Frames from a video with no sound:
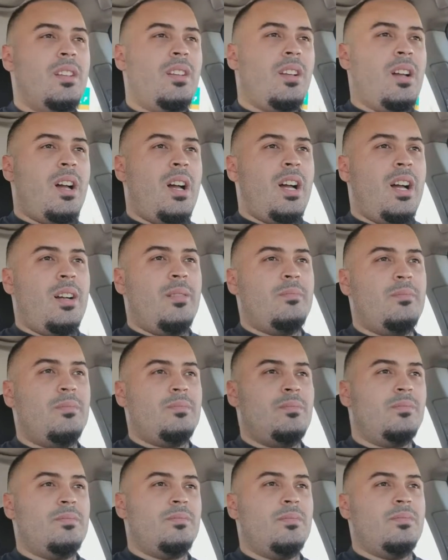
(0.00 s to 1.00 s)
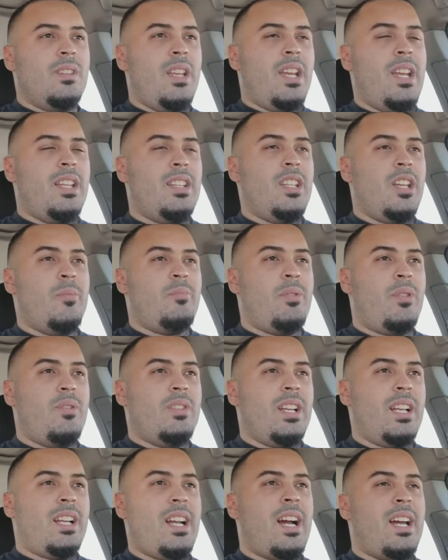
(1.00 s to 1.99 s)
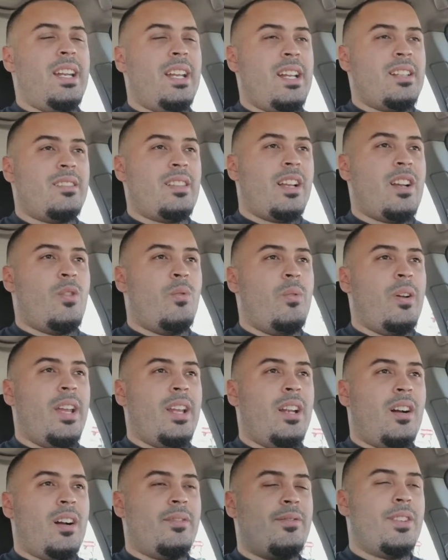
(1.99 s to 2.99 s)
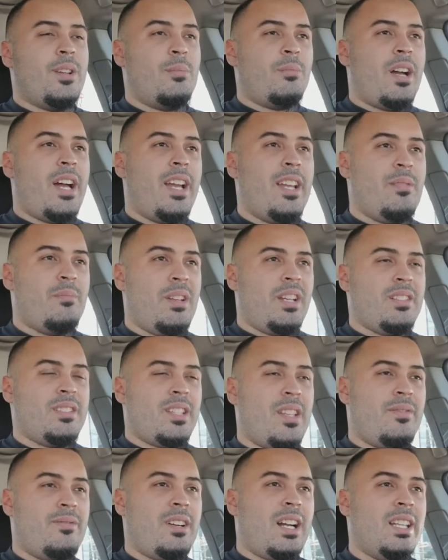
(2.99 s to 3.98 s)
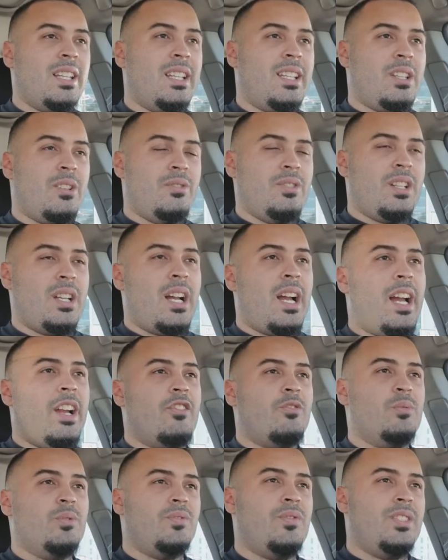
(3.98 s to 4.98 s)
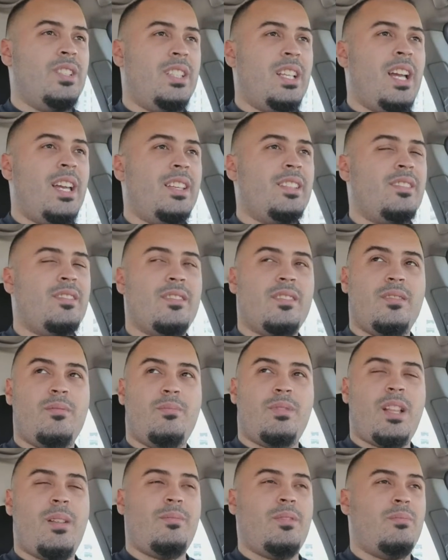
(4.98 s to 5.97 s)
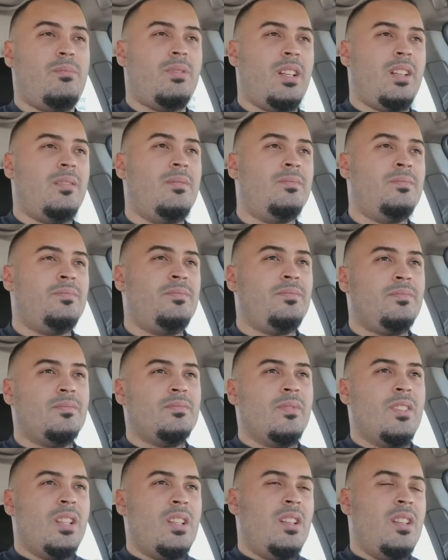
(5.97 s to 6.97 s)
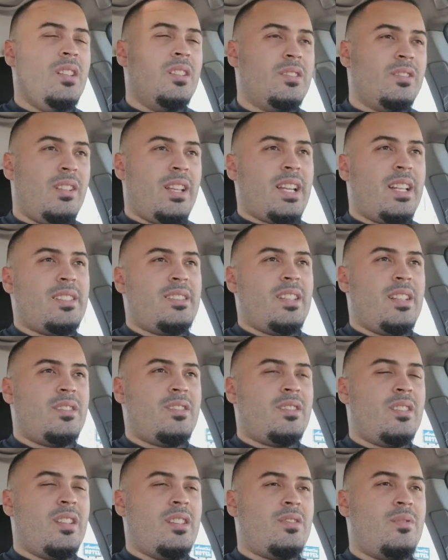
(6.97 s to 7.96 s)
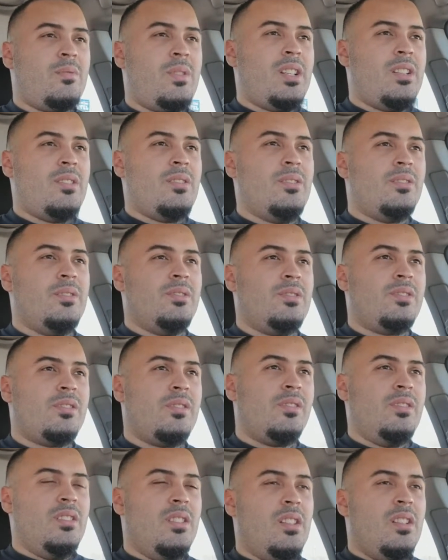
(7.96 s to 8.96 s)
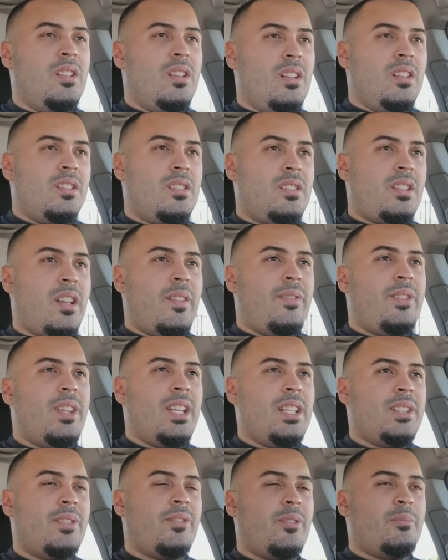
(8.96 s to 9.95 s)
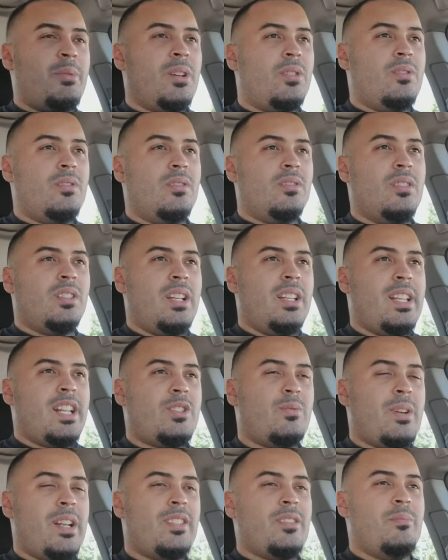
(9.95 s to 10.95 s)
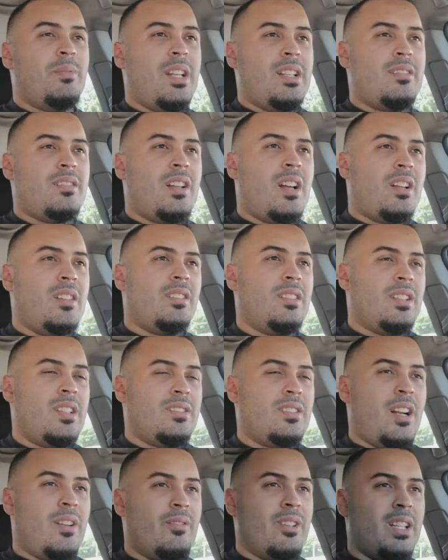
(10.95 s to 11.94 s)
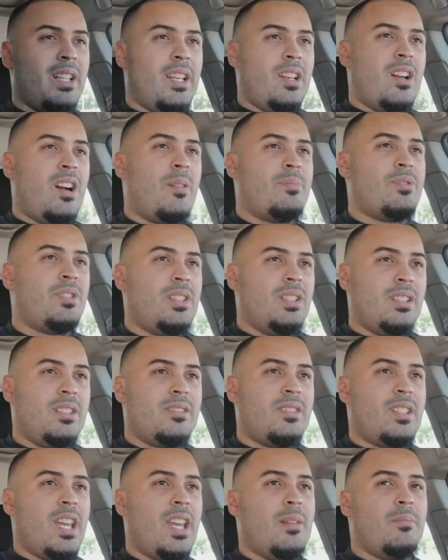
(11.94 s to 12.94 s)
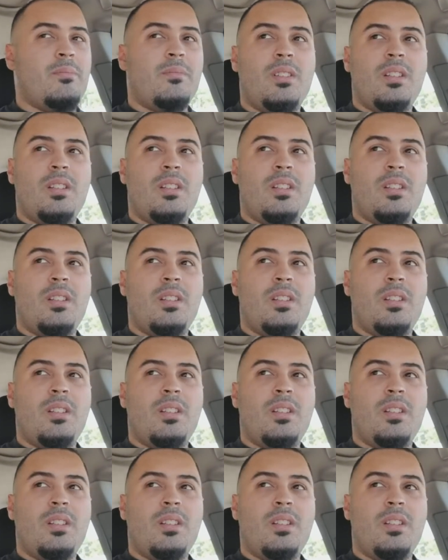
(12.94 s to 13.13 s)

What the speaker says: and the opponent kind of gets like a weight off their mind because they finally killed the guy and removed the dice and blah blah blah. So like it's one of those tough things for mill, and that's why to me it's not really an option in this game.